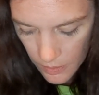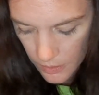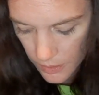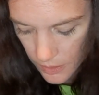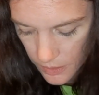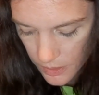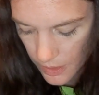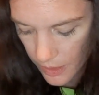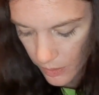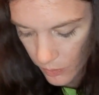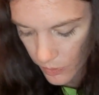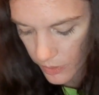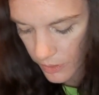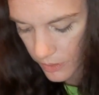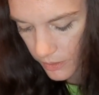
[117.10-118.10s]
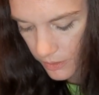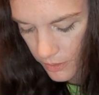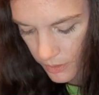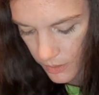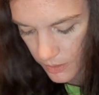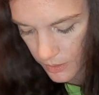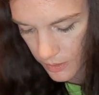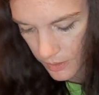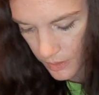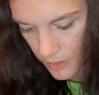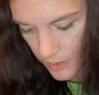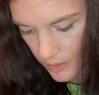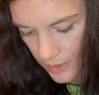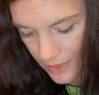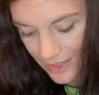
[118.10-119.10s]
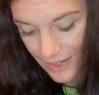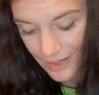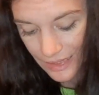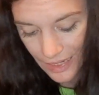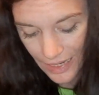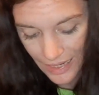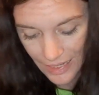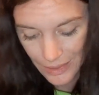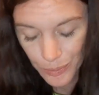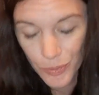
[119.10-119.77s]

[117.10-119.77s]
And the Tower. And the High